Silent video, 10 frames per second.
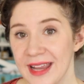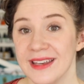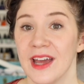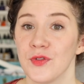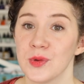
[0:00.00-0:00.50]
I
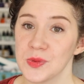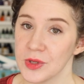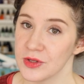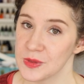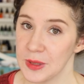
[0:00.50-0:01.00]
never was one
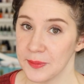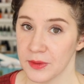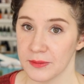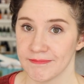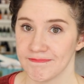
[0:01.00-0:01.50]
of those
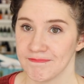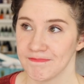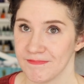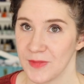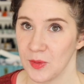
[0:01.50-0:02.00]
people.
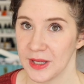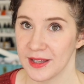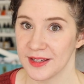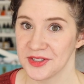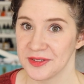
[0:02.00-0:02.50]
Oh my
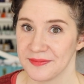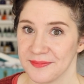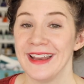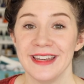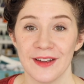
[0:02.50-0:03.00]
gosh.
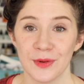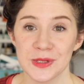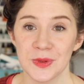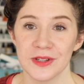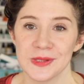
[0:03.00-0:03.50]
I never
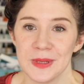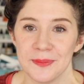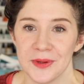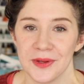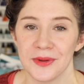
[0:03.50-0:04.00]
was one of those
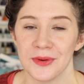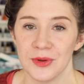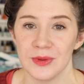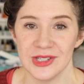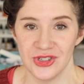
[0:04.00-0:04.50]
people
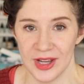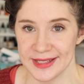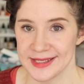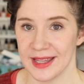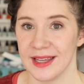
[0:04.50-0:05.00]
who would
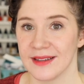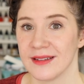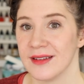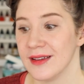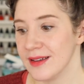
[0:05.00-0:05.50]
just like
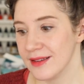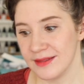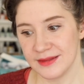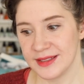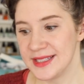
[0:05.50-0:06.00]

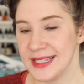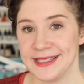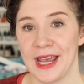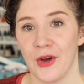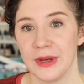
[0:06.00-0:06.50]
sit
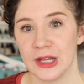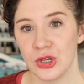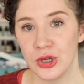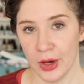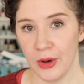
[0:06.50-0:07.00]
down and
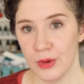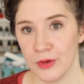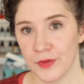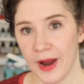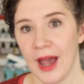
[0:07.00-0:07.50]
go
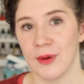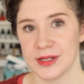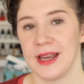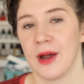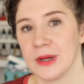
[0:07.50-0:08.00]
for hours
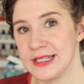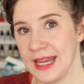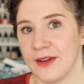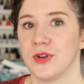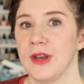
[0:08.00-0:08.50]
and hours, day
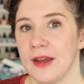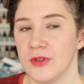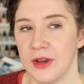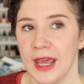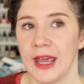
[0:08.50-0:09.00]
after day
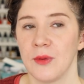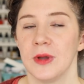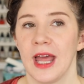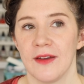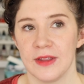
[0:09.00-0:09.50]
after day. I
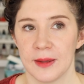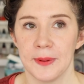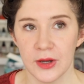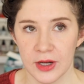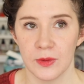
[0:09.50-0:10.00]
would have like a
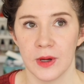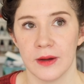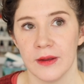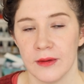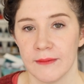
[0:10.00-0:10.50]
period
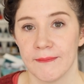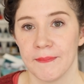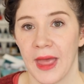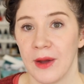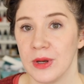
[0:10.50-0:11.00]
where
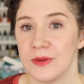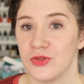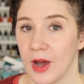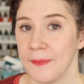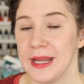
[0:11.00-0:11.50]
I would
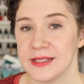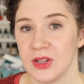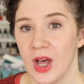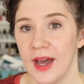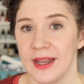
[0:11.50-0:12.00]
draw and paint a
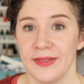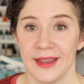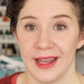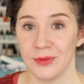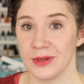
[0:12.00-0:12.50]
lot, and
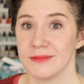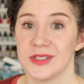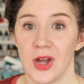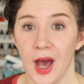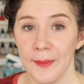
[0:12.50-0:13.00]
then I would
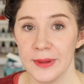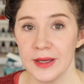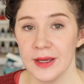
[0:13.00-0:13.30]
stop.